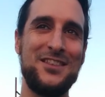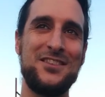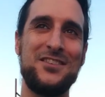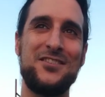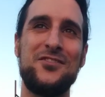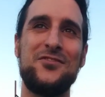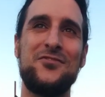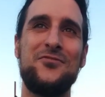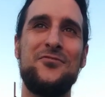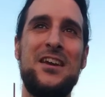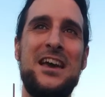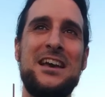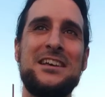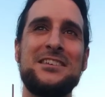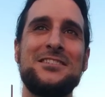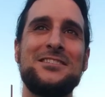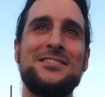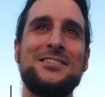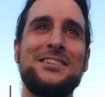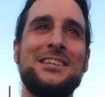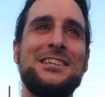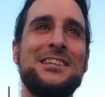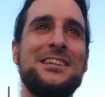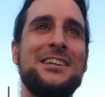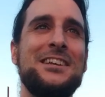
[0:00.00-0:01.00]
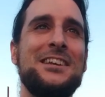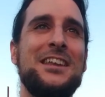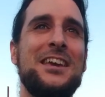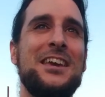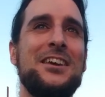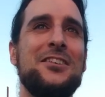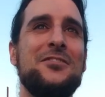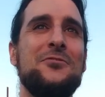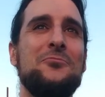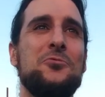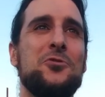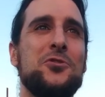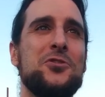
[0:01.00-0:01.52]
It's fascinating
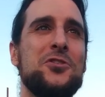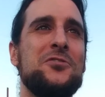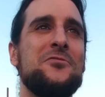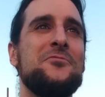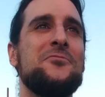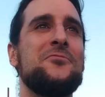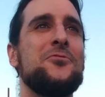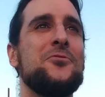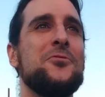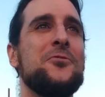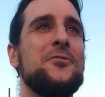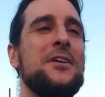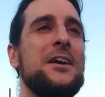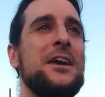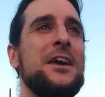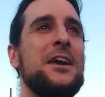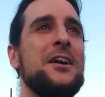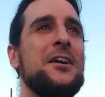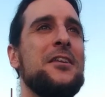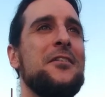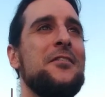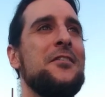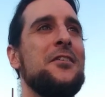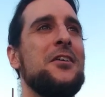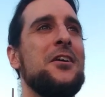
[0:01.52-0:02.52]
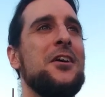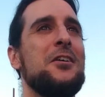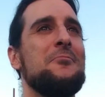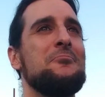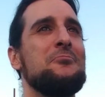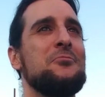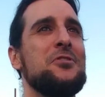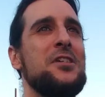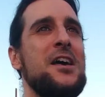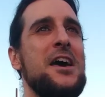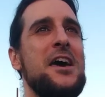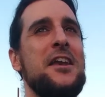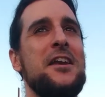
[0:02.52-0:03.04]
and wonderful, and I'm
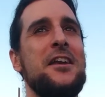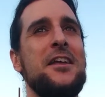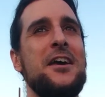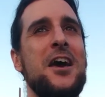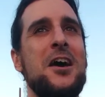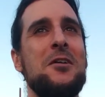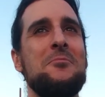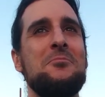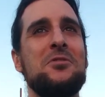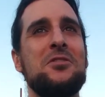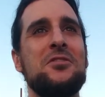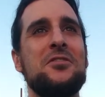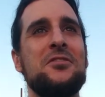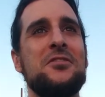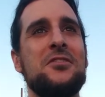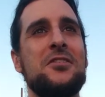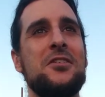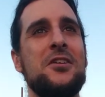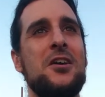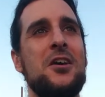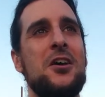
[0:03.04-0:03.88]
glad it happened.